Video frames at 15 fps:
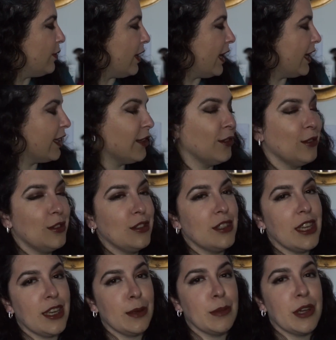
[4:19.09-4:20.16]
like loose
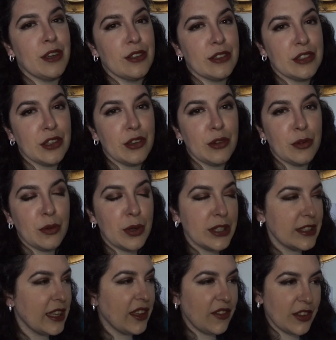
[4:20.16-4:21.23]
setting powders though.
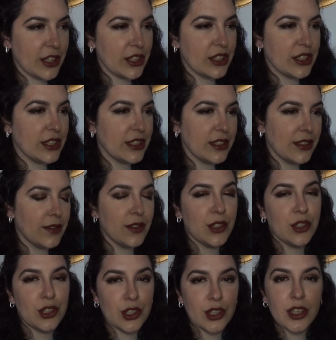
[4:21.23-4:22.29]
Once I finish this in the
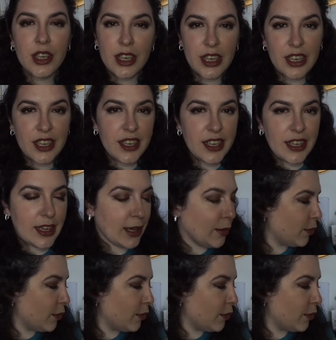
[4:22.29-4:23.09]
future, I